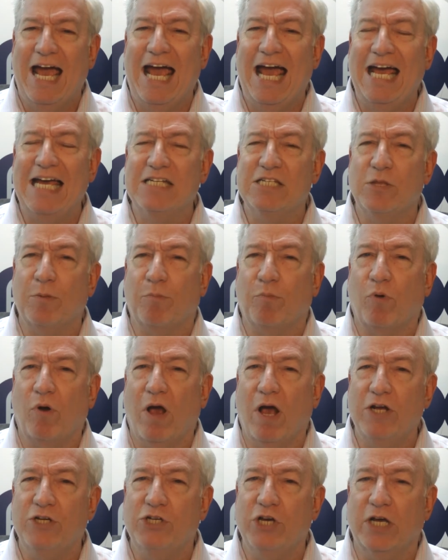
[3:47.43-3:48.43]
As the
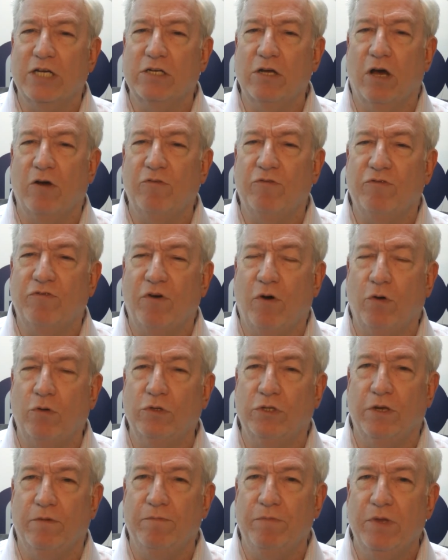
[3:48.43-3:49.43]
project
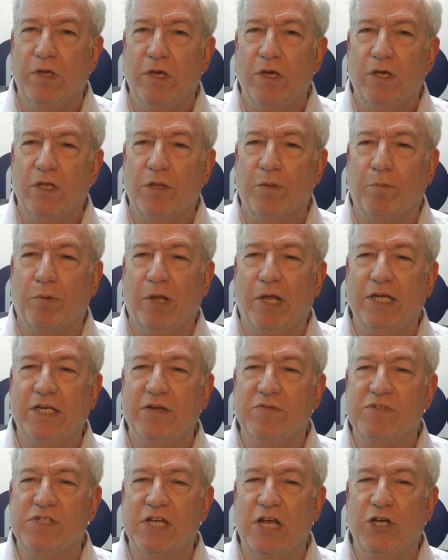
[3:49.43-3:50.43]
unfolded, the
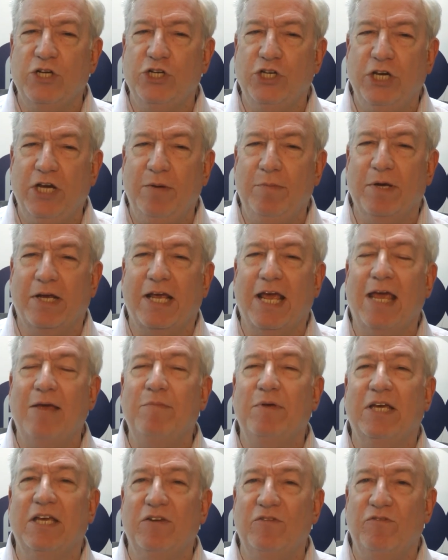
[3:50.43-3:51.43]
plaintiff said she
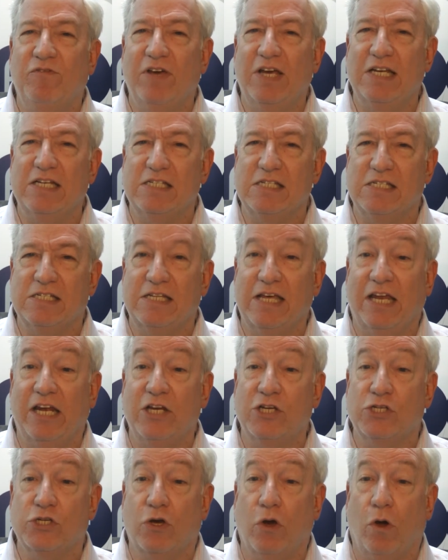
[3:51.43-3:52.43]
became convinced that
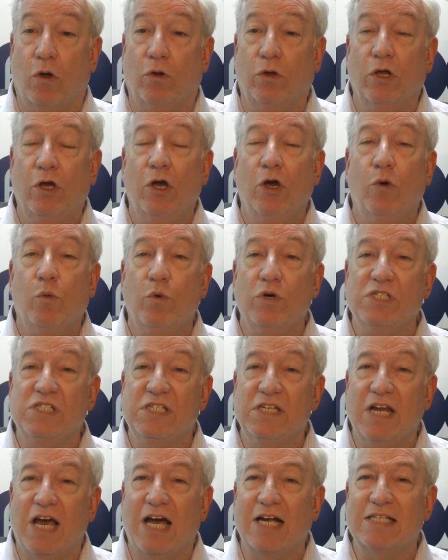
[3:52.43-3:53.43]
its goal
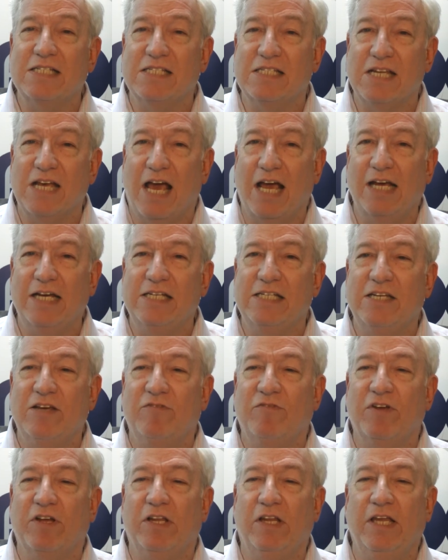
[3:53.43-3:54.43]
was not
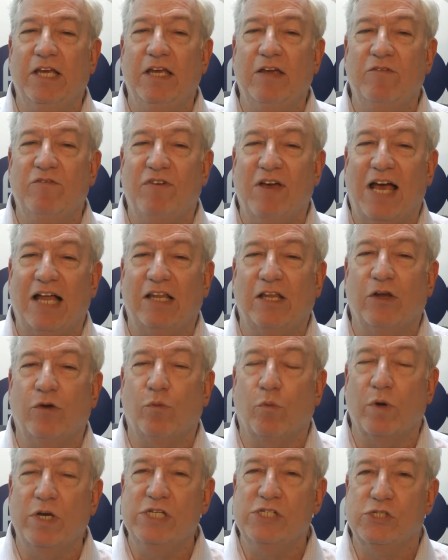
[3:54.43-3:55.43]
scientifically valid
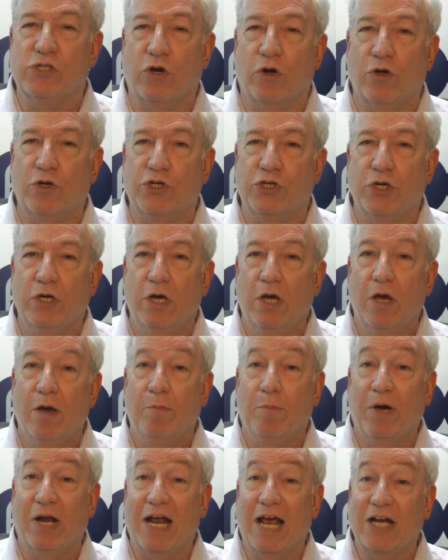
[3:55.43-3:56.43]
research,
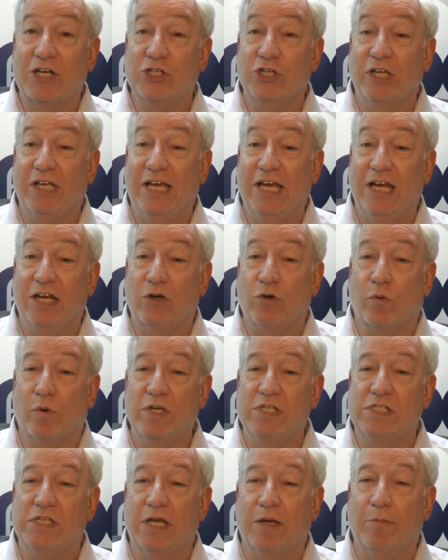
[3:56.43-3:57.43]
but actually
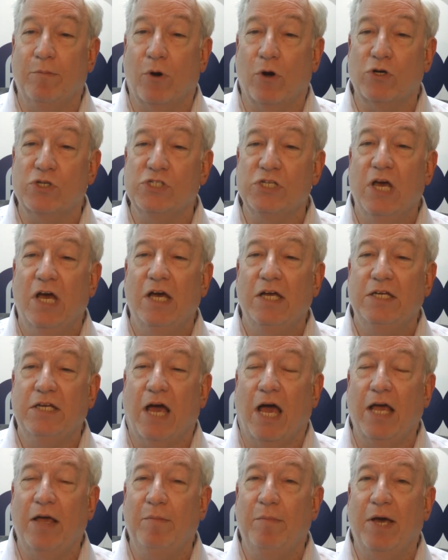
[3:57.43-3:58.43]
increasing Merck's
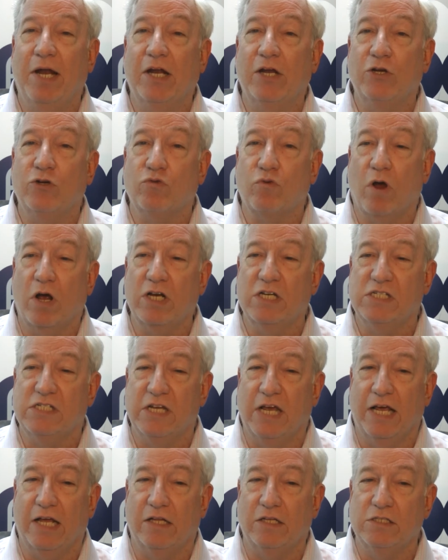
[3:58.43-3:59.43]
diabetic drug
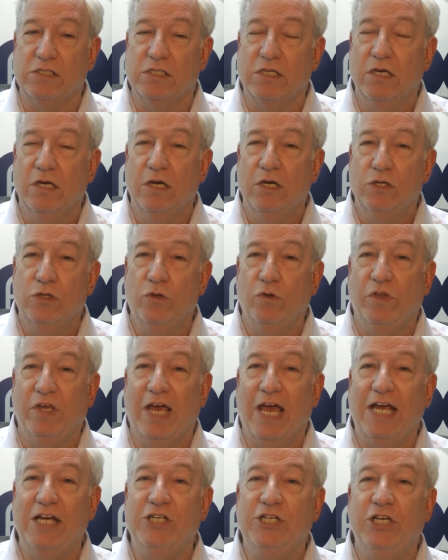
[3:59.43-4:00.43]
sales to
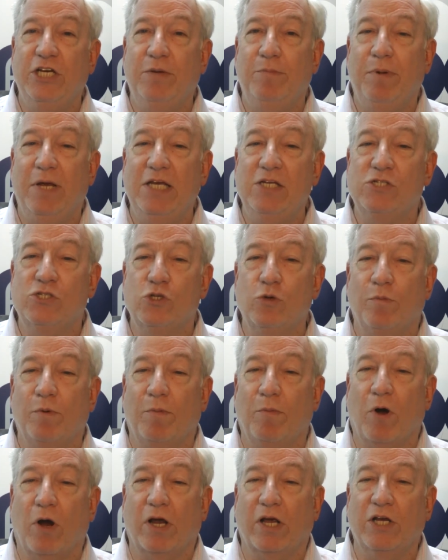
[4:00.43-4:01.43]
the H-E-B
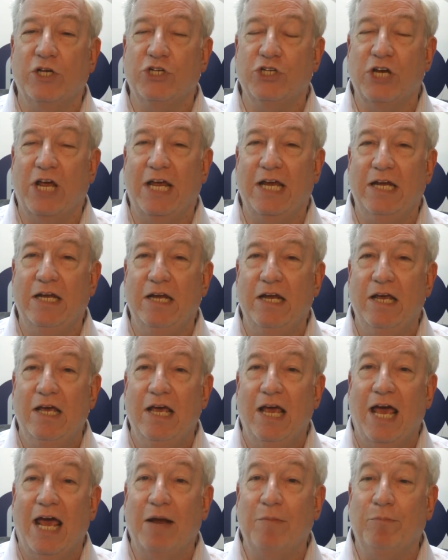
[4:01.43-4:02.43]
supermarket chain
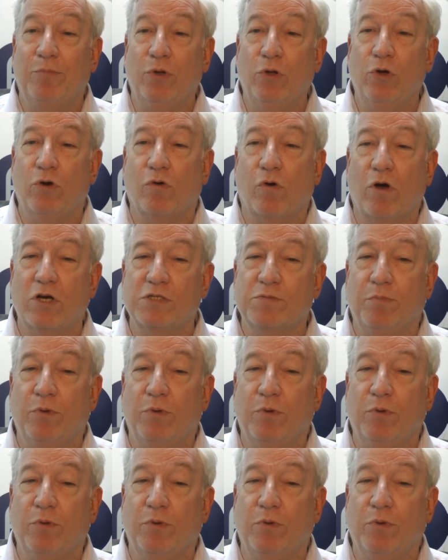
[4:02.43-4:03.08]
and Blue Cross